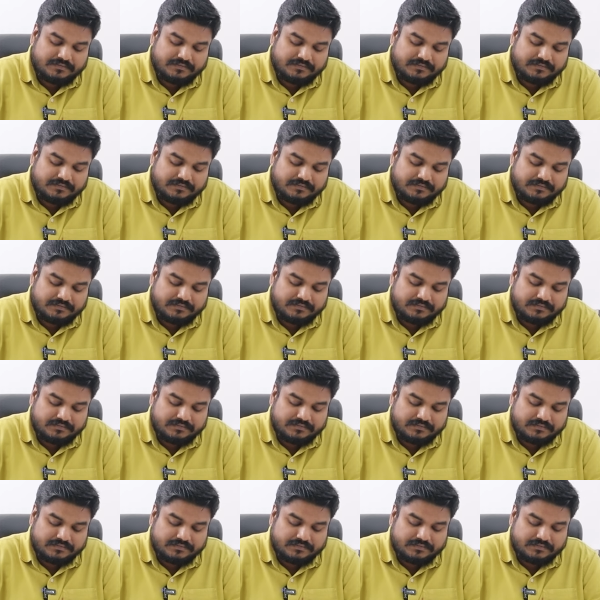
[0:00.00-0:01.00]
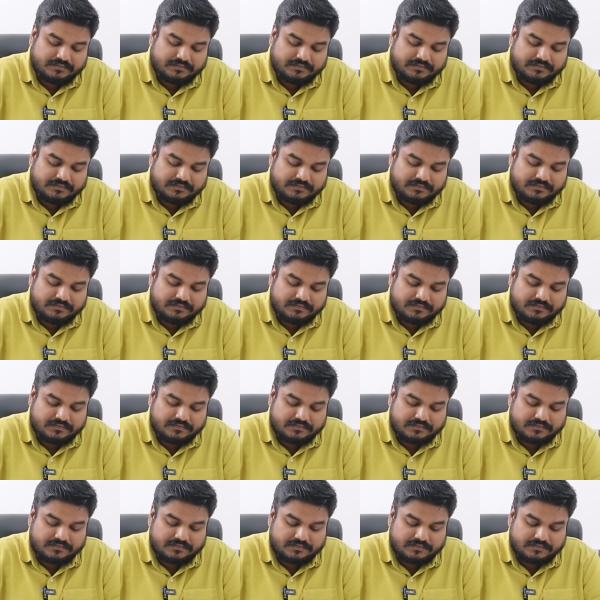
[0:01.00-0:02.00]

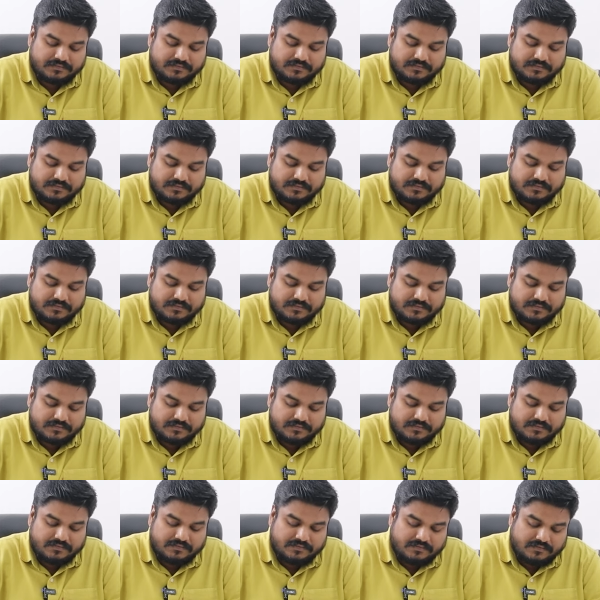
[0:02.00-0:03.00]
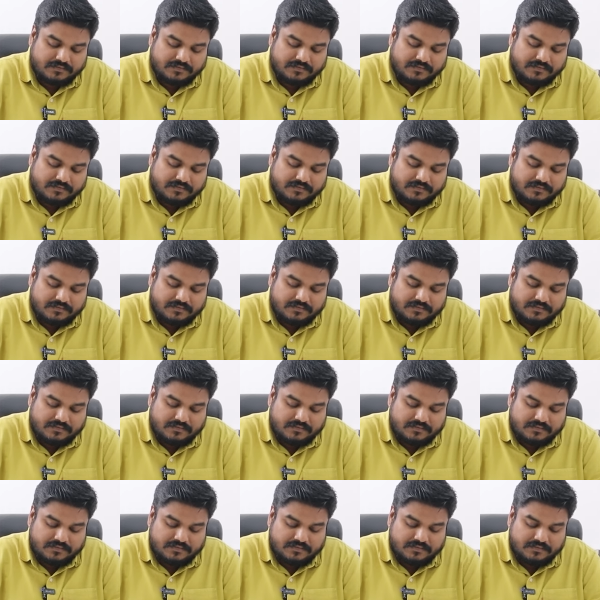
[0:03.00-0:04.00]

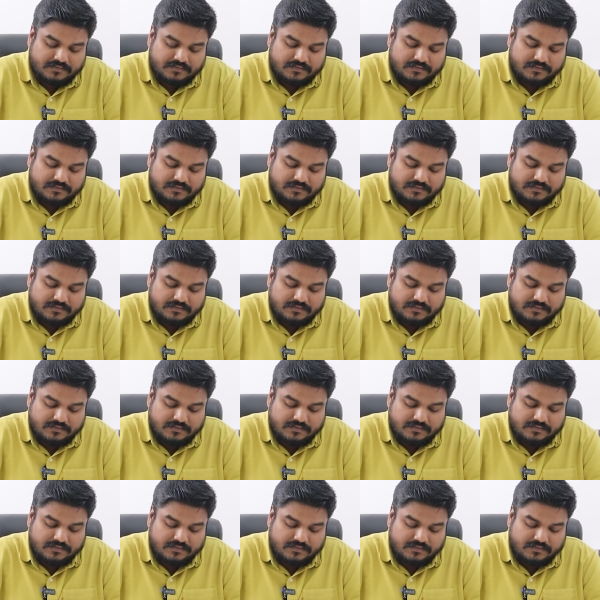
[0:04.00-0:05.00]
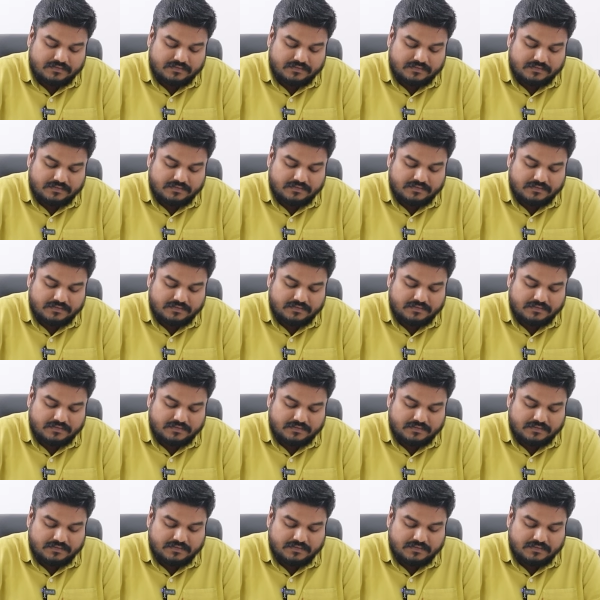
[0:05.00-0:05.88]
Nothing is said.